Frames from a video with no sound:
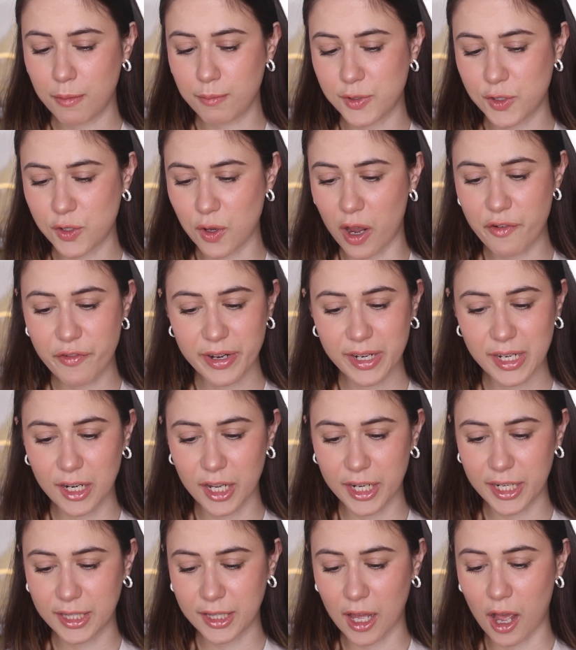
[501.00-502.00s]
So I really
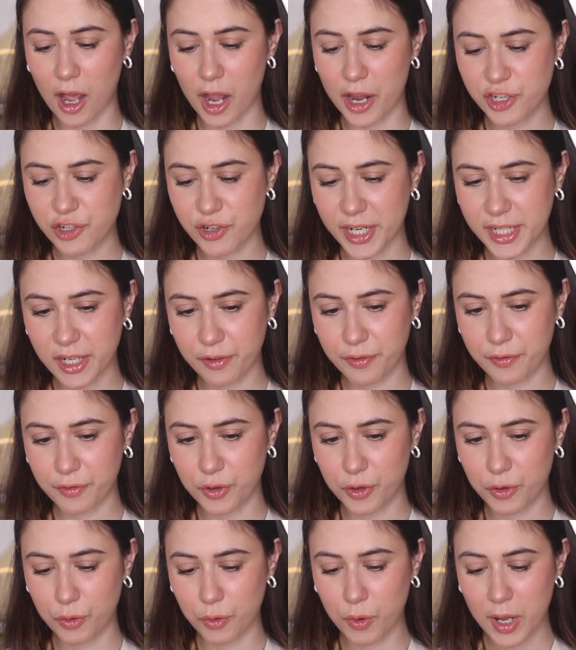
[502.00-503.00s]
like that. I tried a
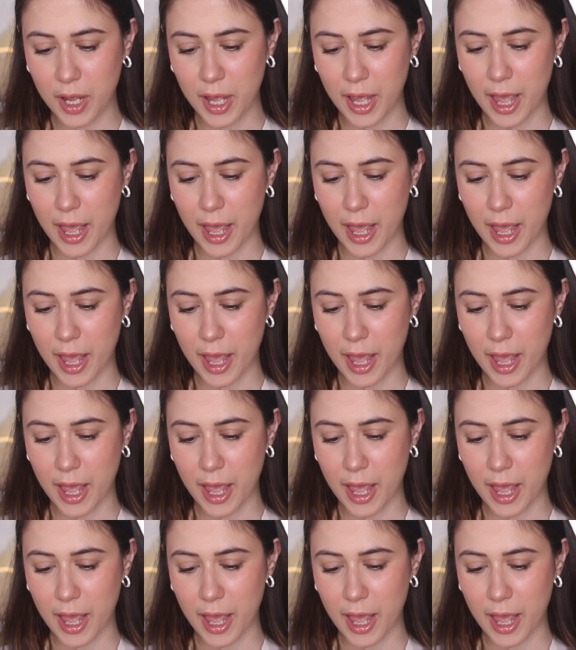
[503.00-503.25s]
few,